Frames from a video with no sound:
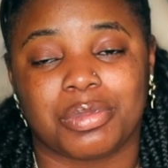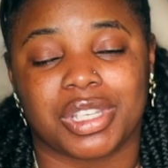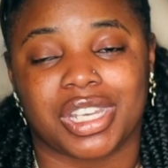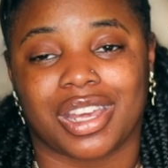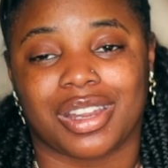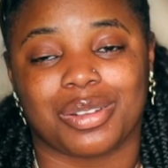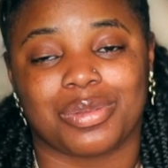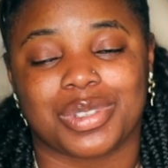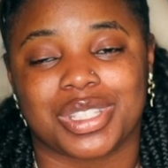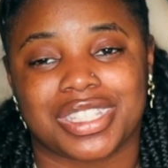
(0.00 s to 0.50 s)
me
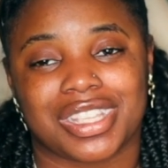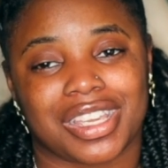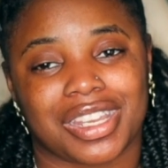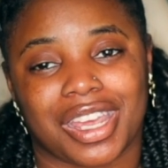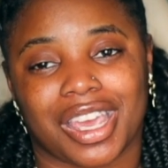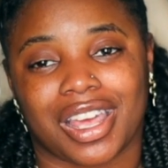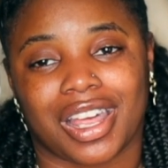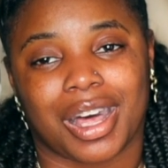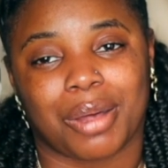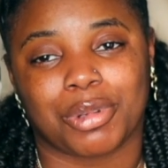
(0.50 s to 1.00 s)
not even say
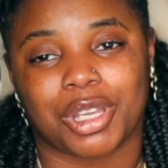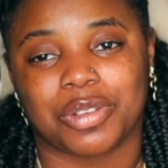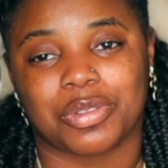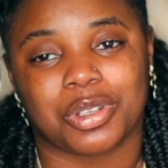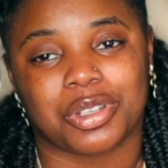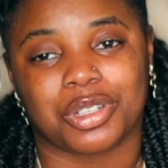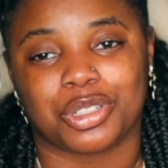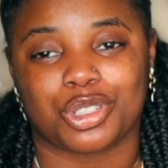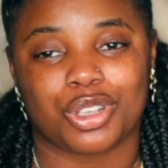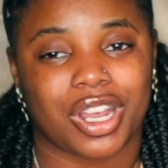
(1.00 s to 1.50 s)
that. I'm not
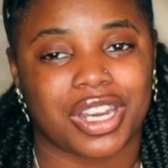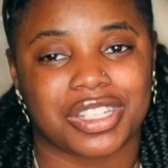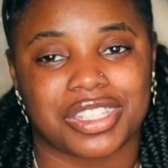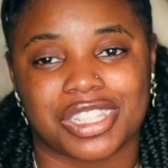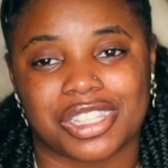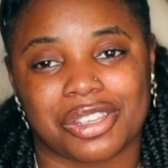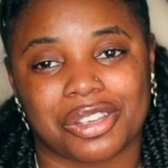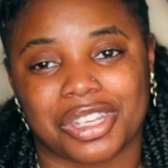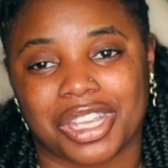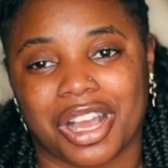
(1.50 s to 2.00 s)
even going to try to
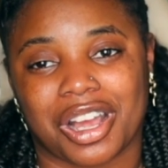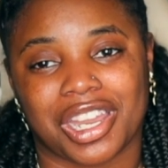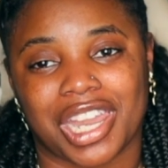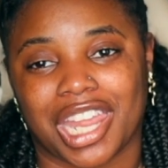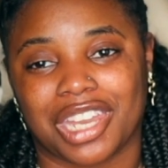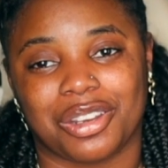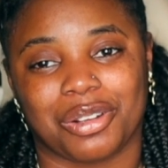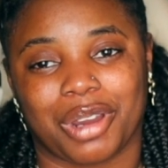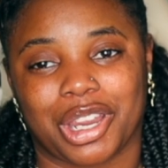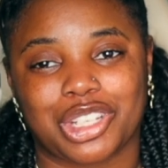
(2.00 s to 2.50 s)
steer you on
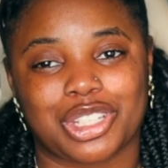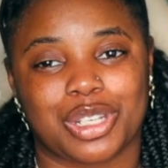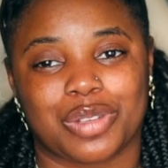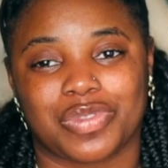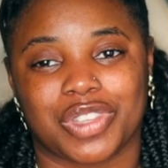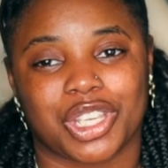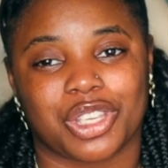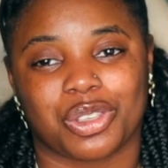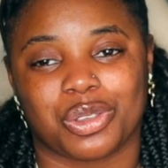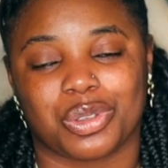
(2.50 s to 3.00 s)
that direction
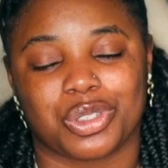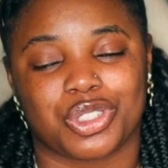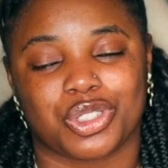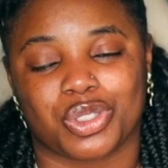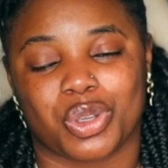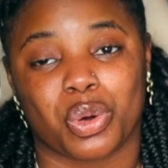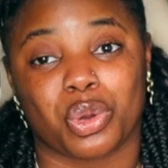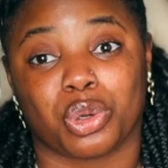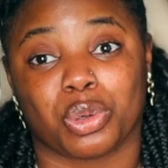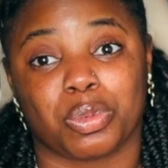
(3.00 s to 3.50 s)
of thinking you could
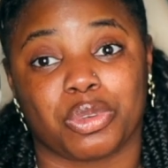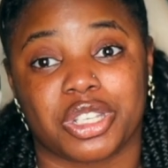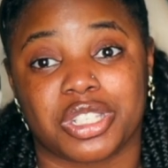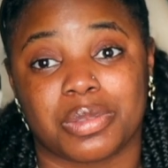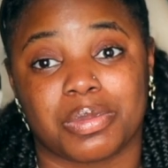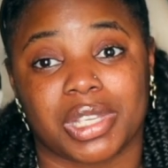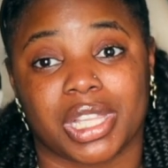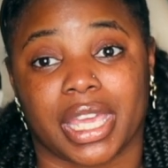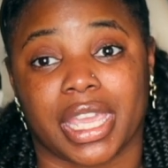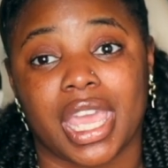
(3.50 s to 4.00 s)
just go to a
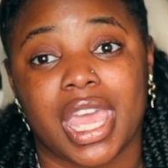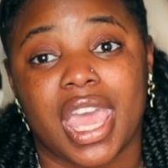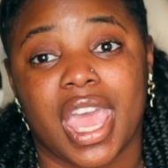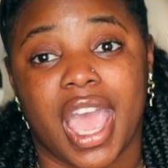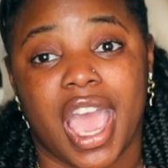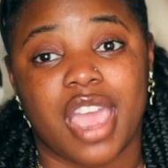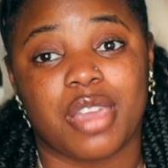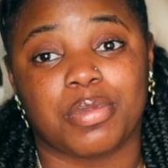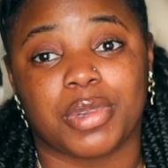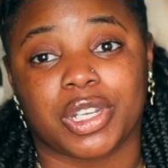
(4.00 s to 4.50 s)
priest and be like,
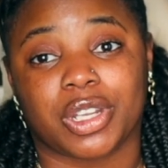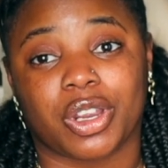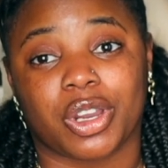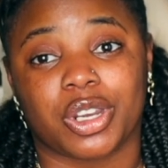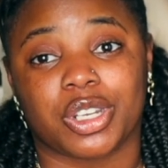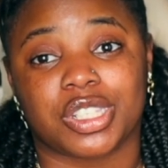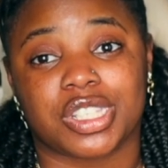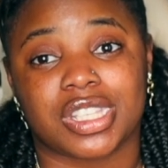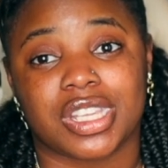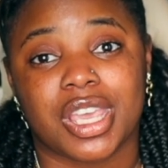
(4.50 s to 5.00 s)
I've been
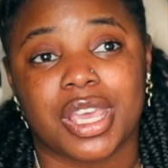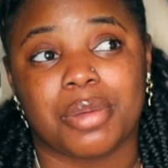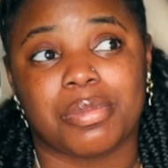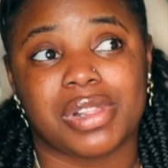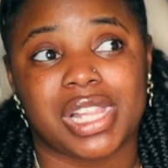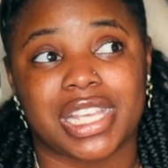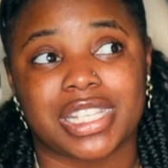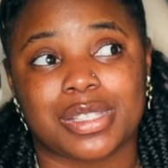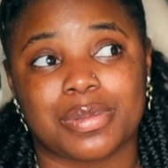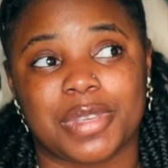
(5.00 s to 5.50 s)
cursed,
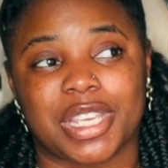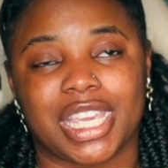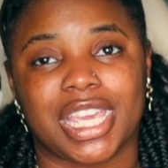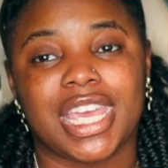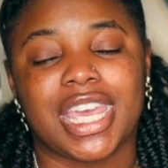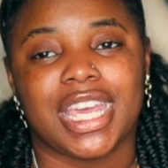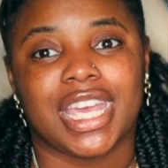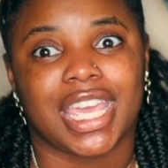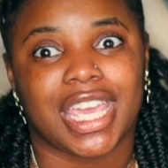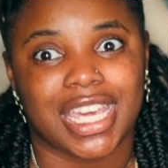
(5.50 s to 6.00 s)
bless
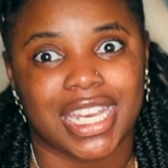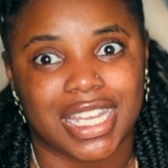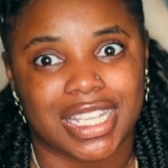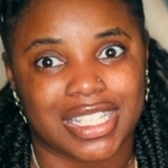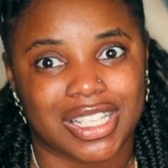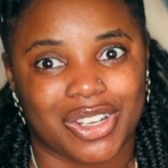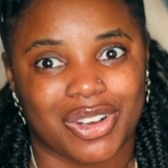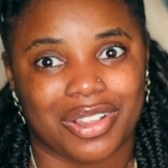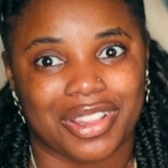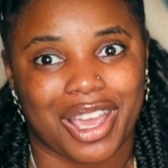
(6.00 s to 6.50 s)
me. It
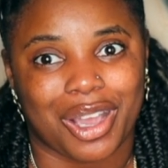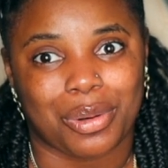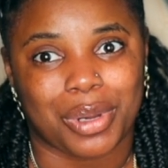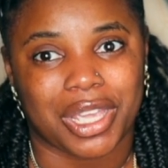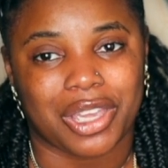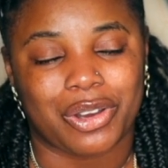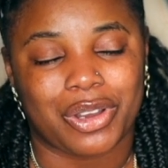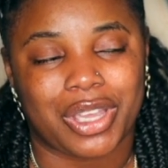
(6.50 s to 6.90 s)
doesn't go that way,